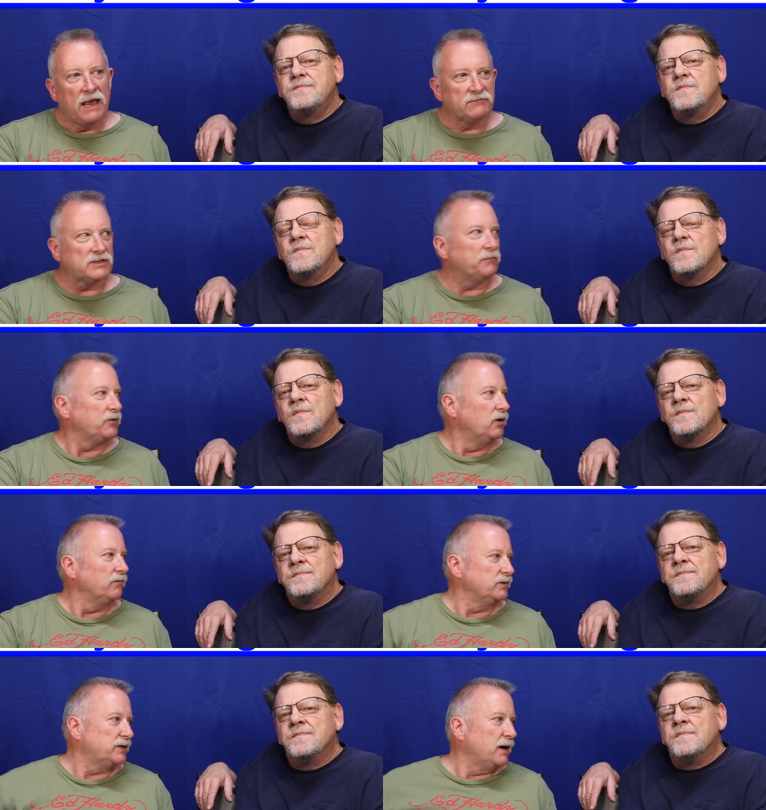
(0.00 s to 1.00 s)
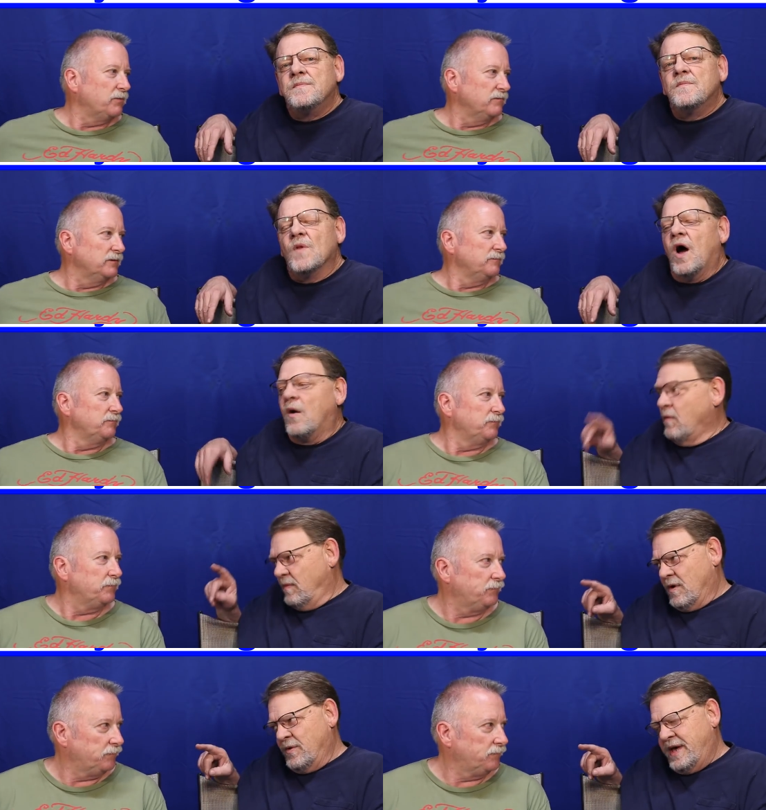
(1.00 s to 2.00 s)
Speaker 1: have something over the top of it.
Speaker 2: Oh,
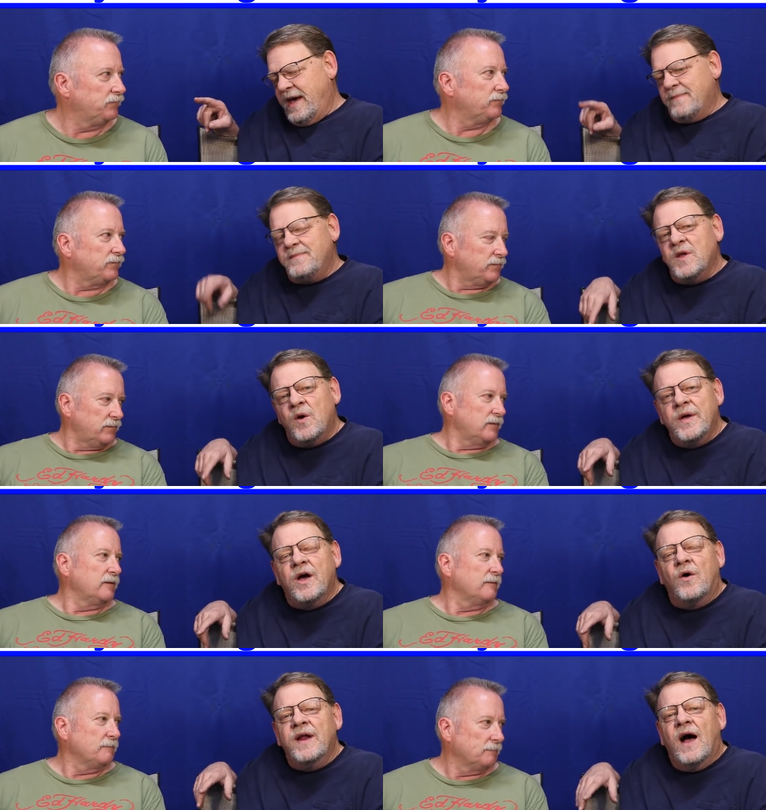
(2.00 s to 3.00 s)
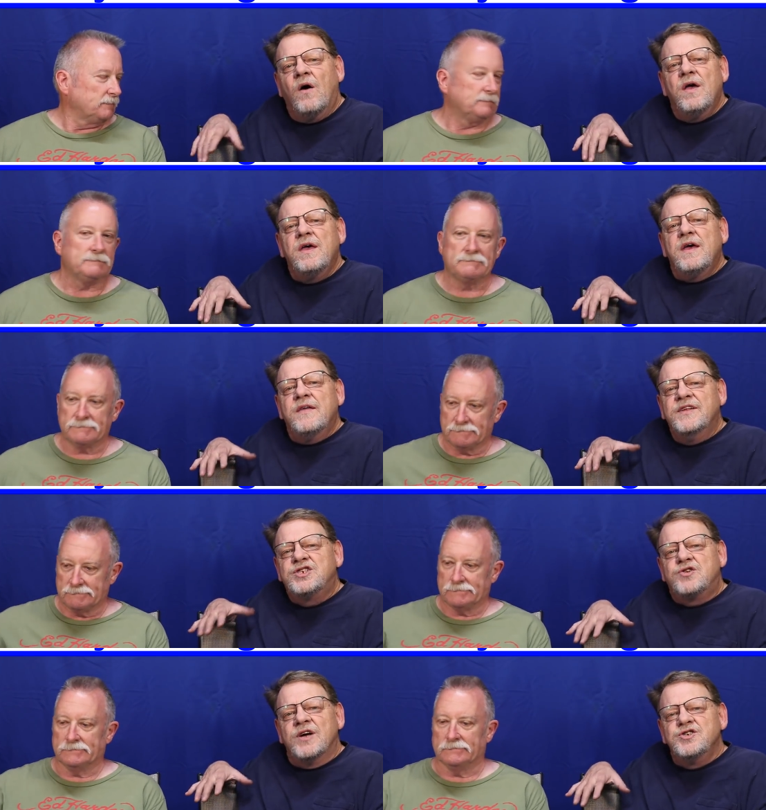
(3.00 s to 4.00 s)
okay, there we go. Now,
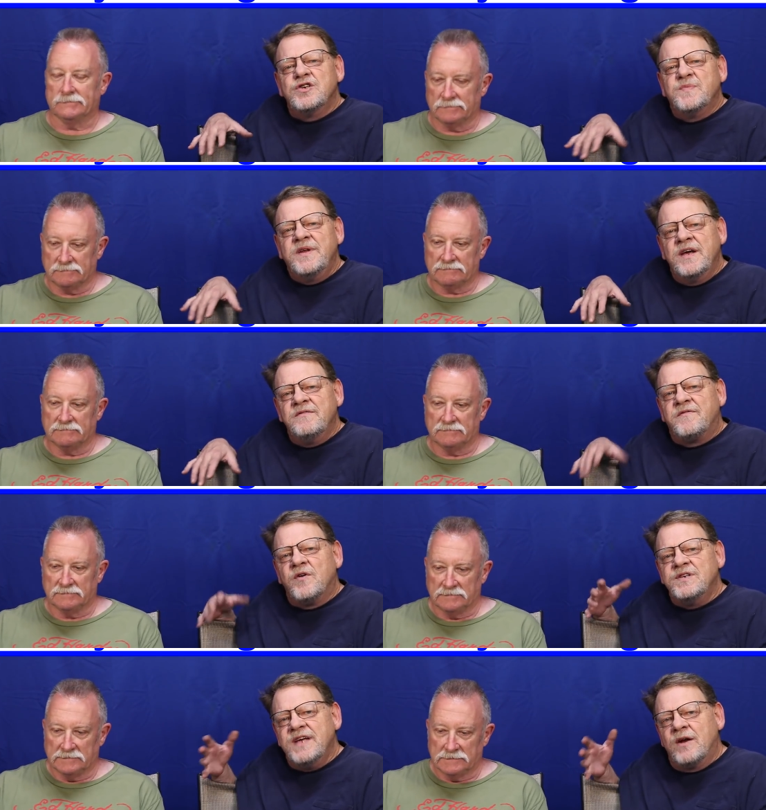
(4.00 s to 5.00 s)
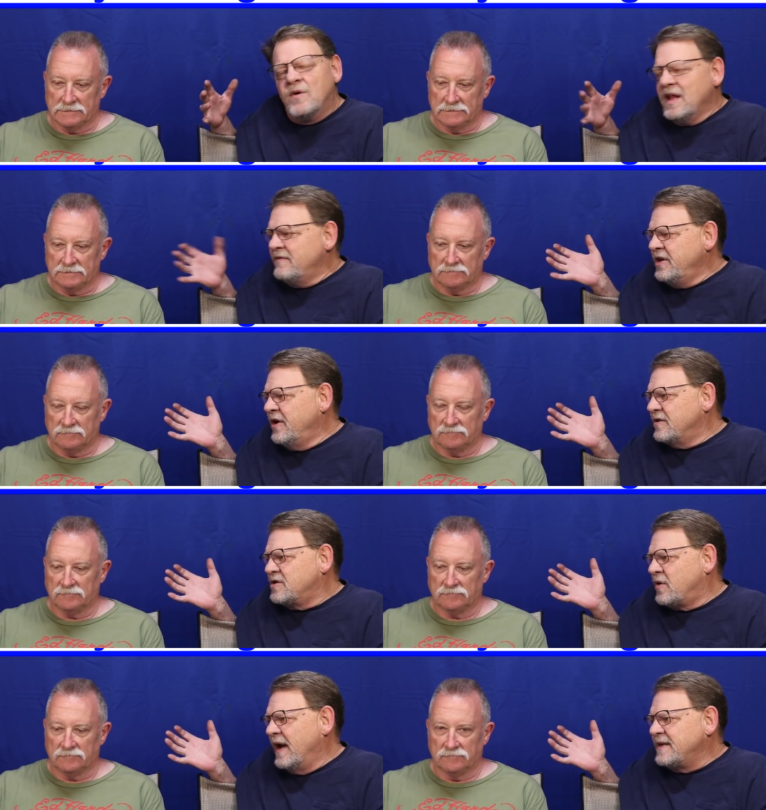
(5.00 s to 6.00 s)
this treasure has been hidden for 10 or 11 years,
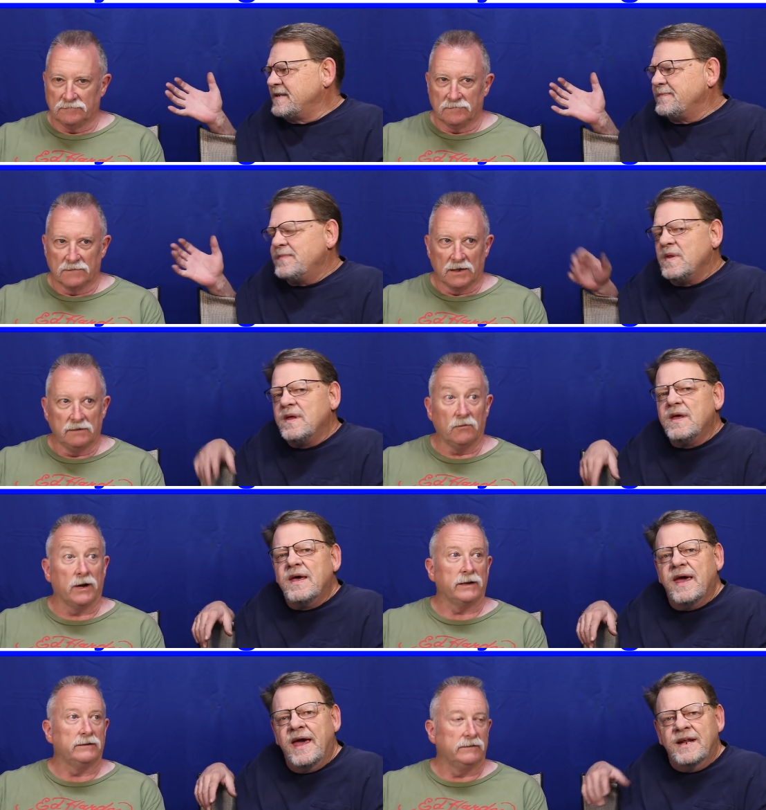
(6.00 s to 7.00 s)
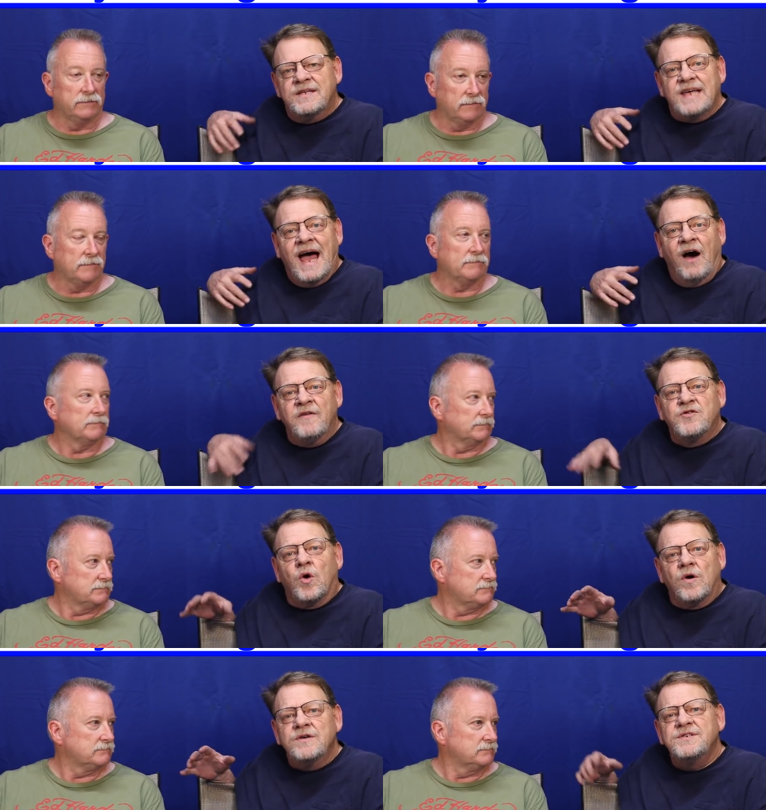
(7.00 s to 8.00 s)
correct? Right. And it's out of
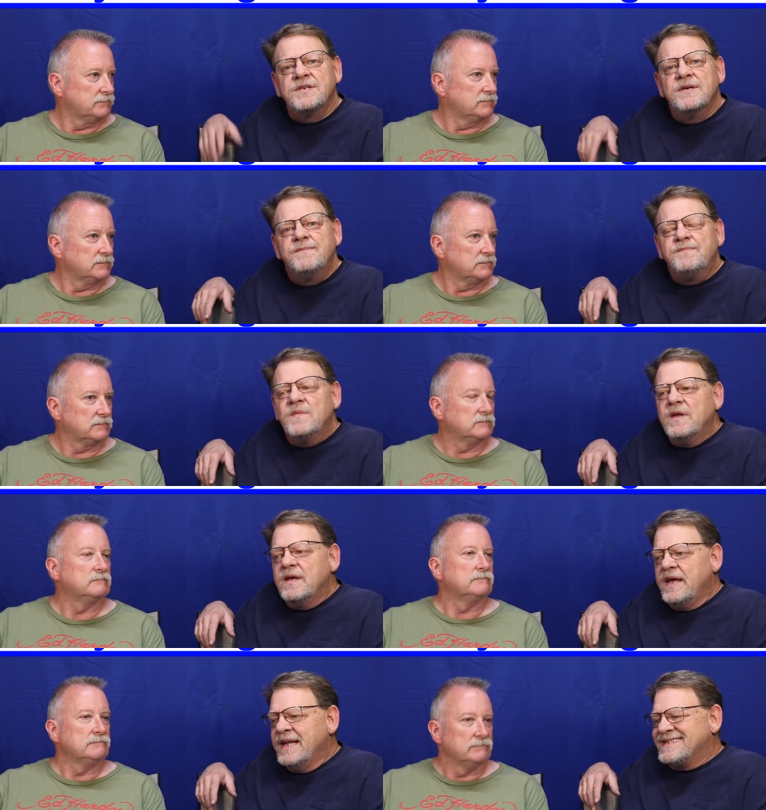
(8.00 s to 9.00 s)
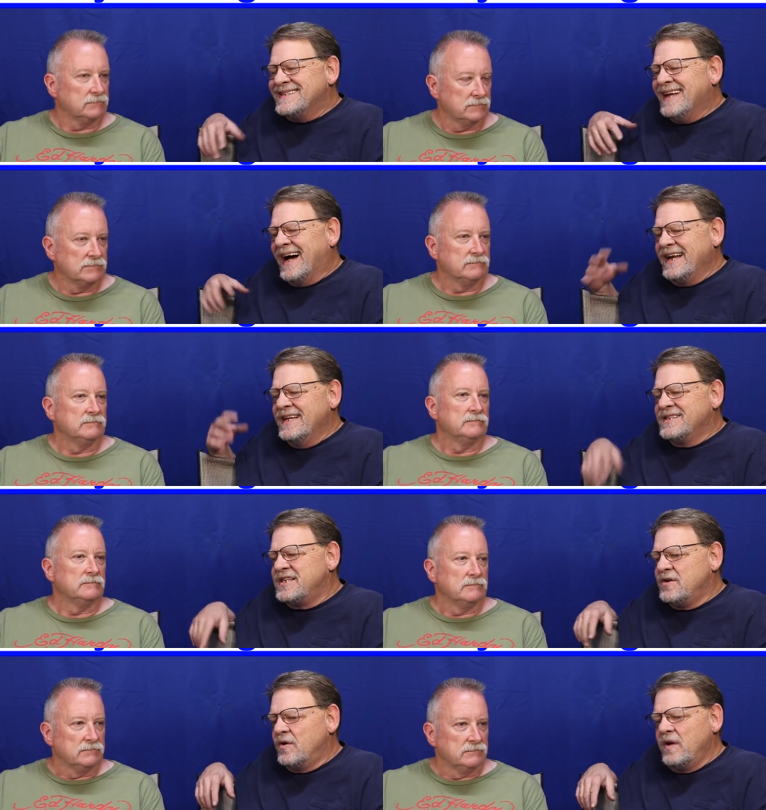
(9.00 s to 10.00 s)
doors. It's not in
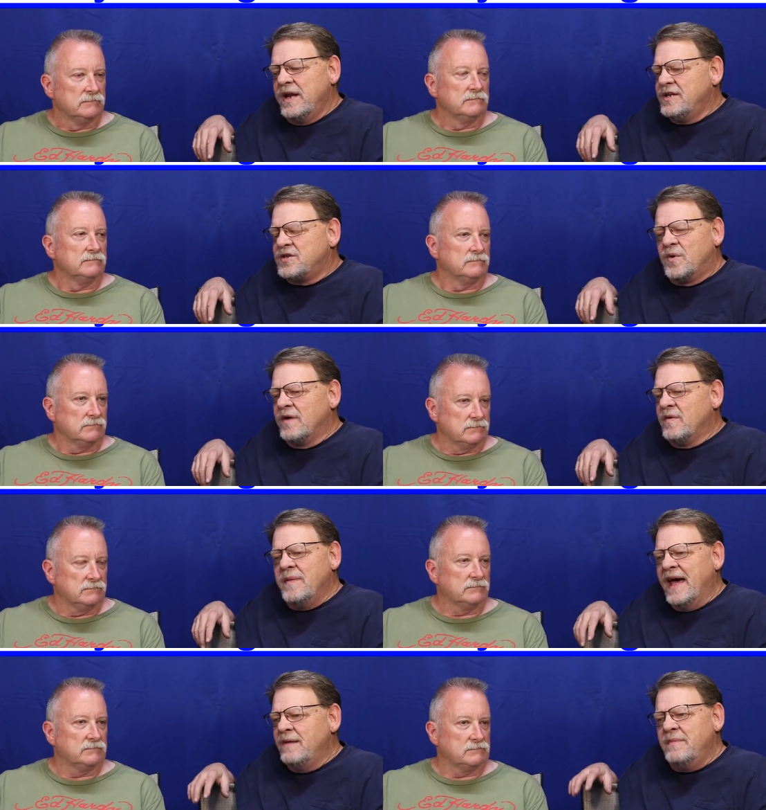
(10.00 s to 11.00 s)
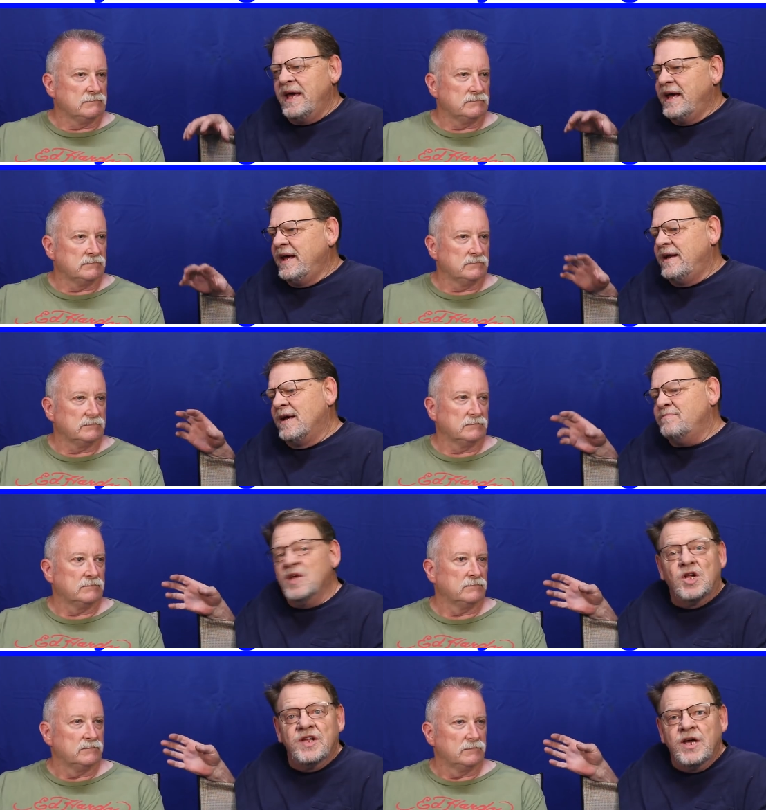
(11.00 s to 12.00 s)
any sort of a man-made
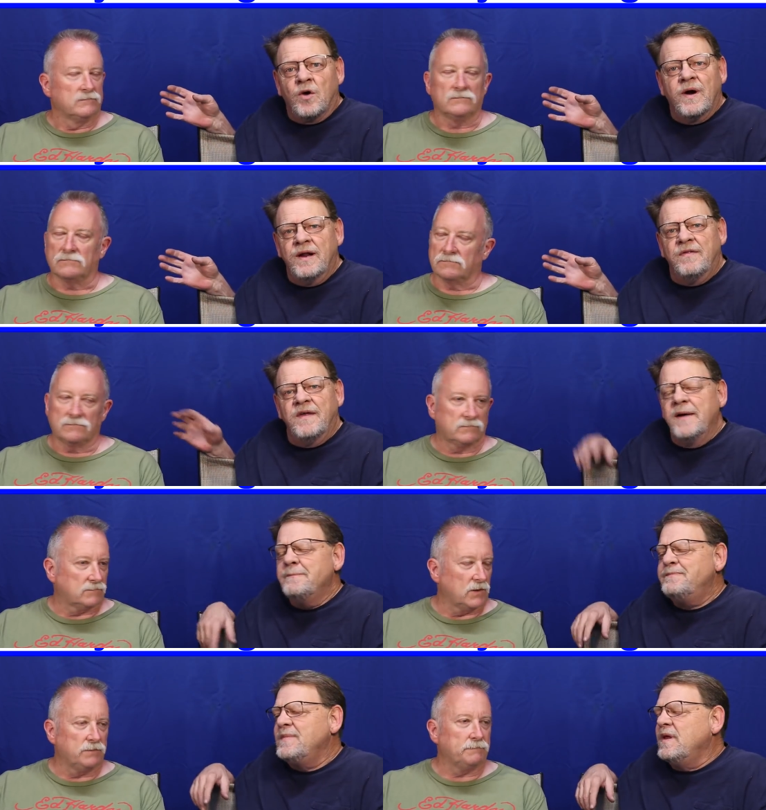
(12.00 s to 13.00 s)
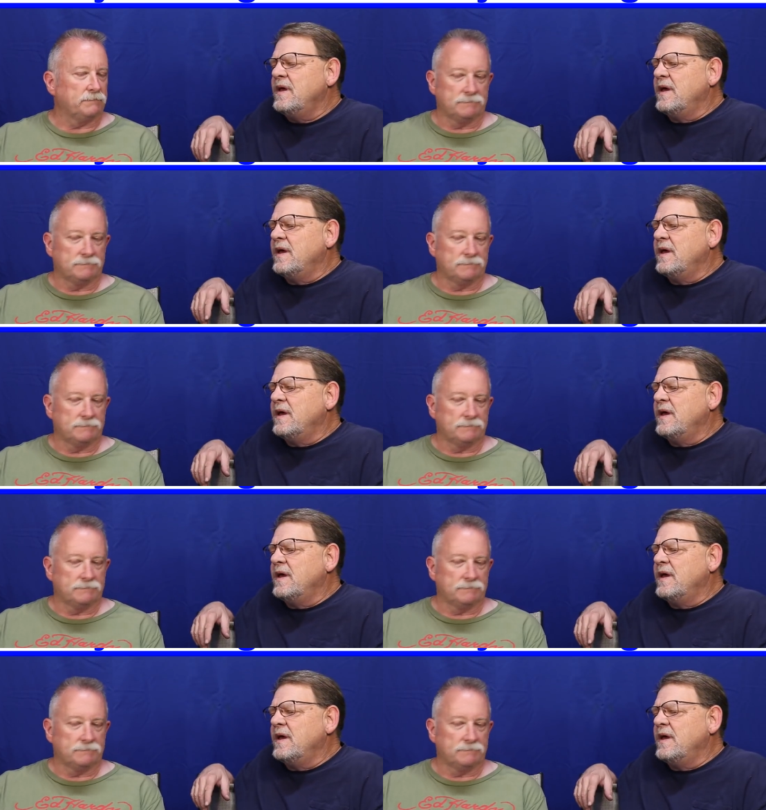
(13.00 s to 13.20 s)
building or anything. No.